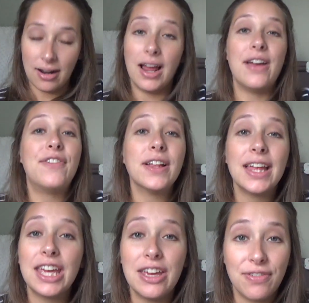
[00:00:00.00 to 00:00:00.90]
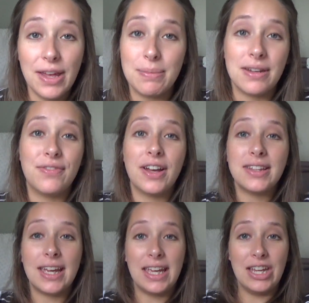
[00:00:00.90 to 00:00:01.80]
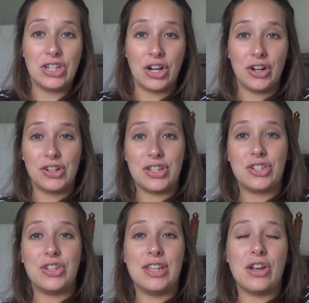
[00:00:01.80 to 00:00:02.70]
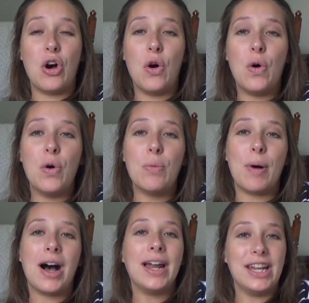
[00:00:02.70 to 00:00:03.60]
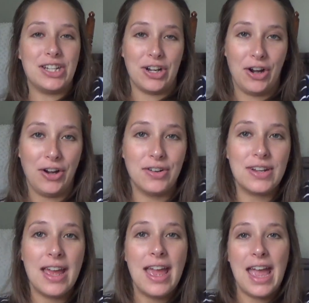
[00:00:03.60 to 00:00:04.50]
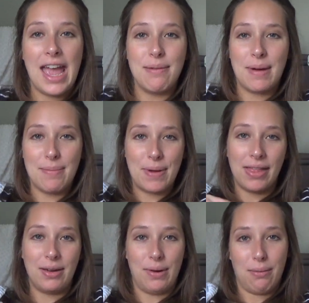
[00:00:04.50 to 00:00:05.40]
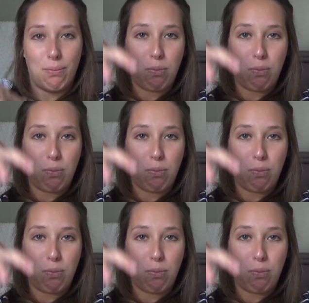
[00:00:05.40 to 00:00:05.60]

It felt like he flipped. It felt like his whole body turned, and my belly went,